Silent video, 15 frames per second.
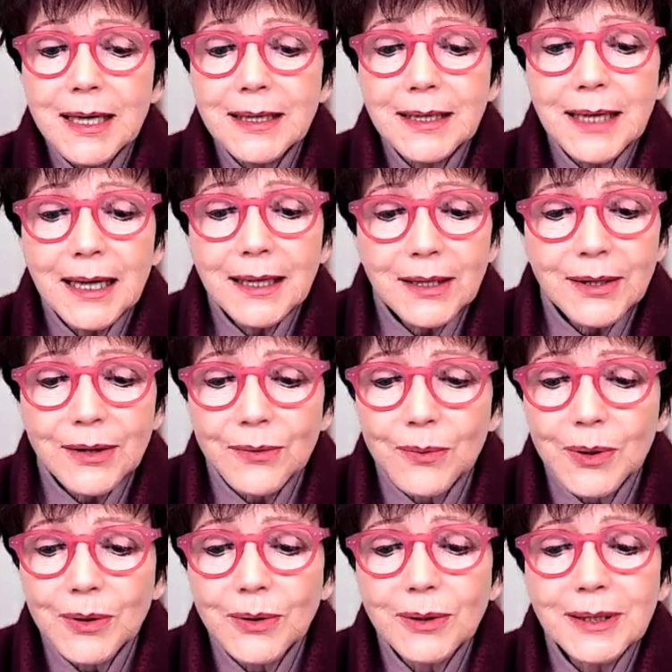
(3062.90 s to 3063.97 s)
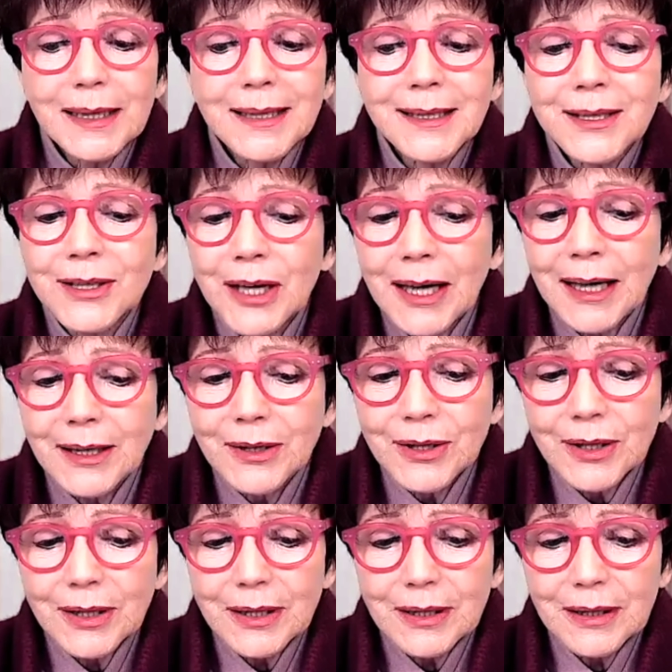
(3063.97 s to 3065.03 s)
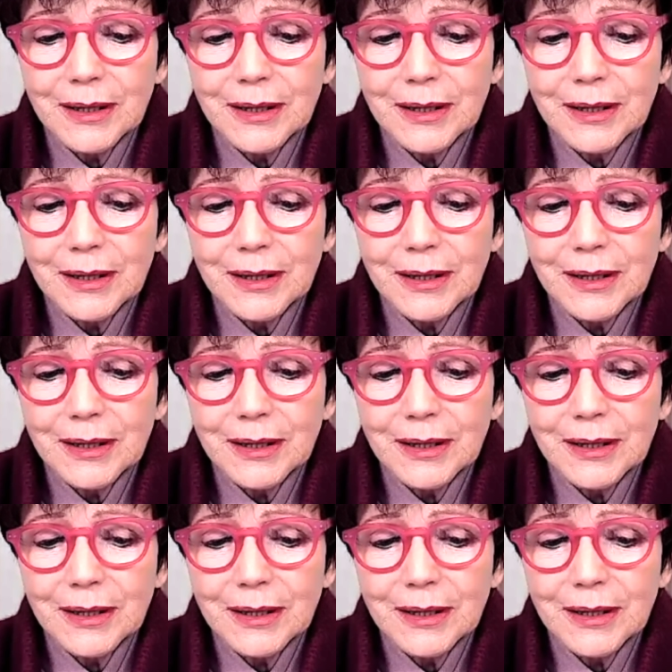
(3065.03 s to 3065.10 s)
touch the world and change it.